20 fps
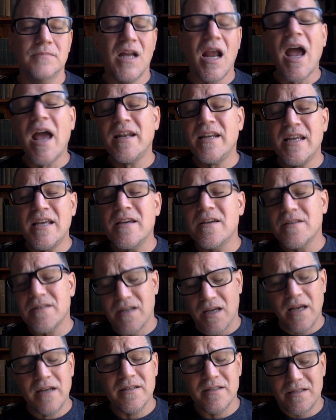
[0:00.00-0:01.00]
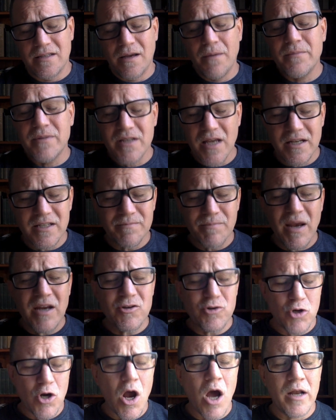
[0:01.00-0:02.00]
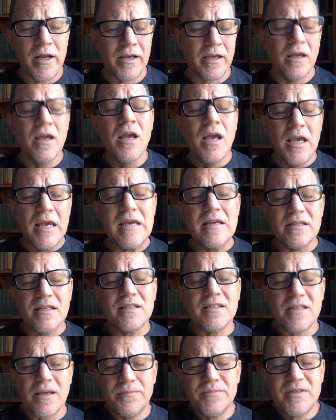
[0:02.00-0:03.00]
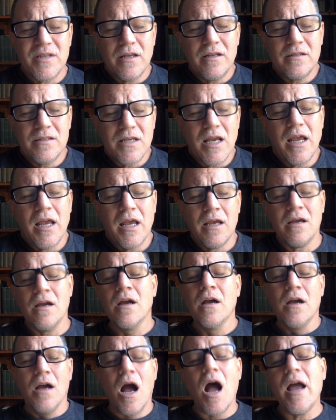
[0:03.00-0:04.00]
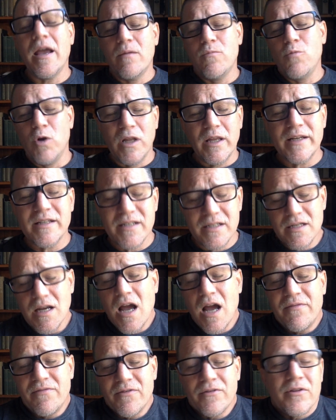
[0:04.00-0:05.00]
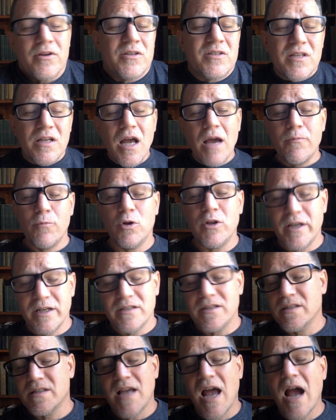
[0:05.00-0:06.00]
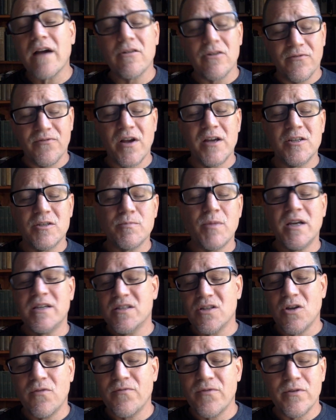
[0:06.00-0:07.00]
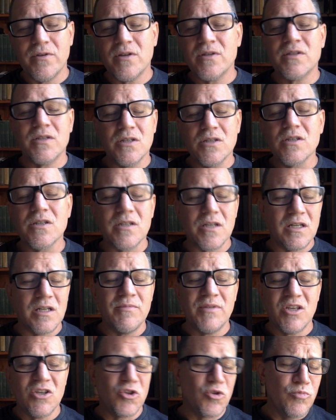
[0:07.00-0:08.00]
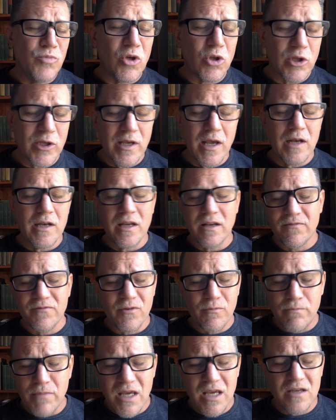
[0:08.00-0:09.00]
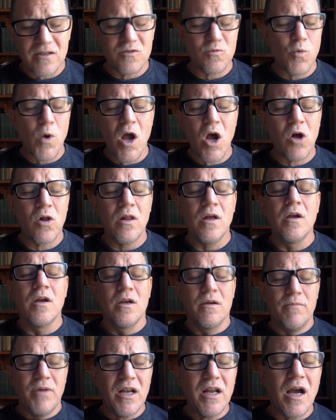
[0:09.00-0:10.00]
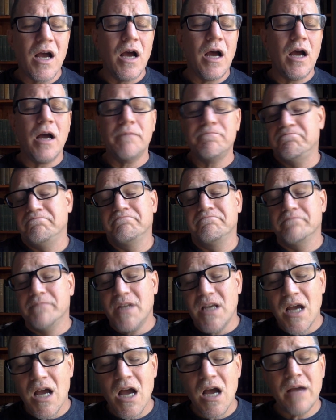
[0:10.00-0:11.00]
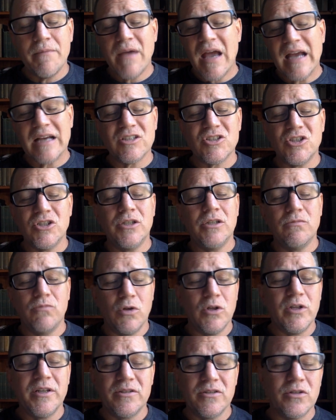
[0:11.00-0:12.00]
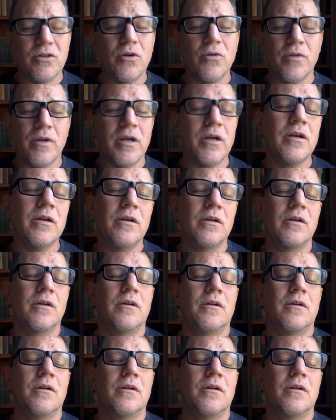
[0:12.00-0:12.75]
And he is, in some sense, patriotic. He is, in some sense, saying, I am willing to die for this, and I'm willing to sacrifice myself for this. This is going to be humiliating for me as well. But, yeah, I'm actually willing to go there.